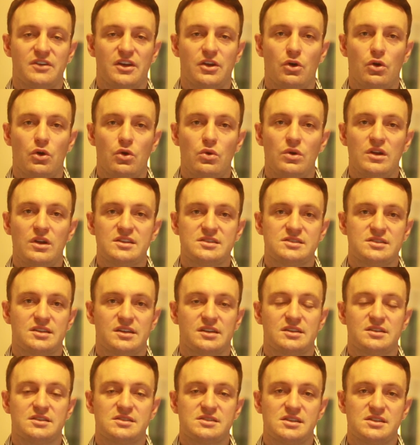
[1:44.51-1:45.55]
and
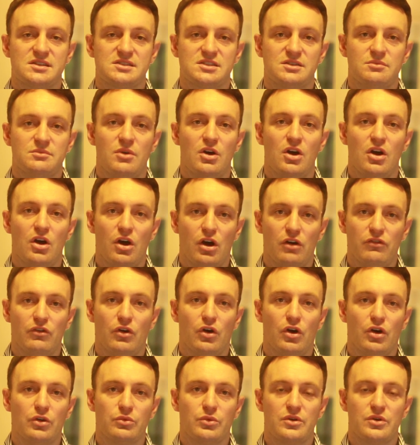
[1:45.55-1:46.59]
holistic system of
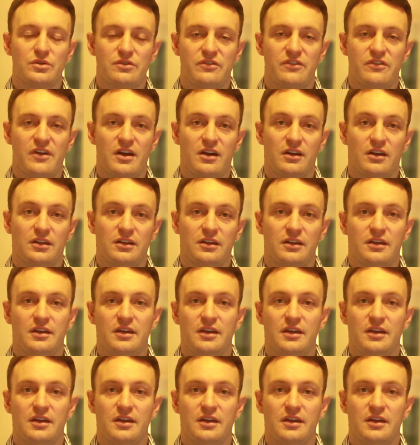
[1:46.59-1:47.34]
onward referral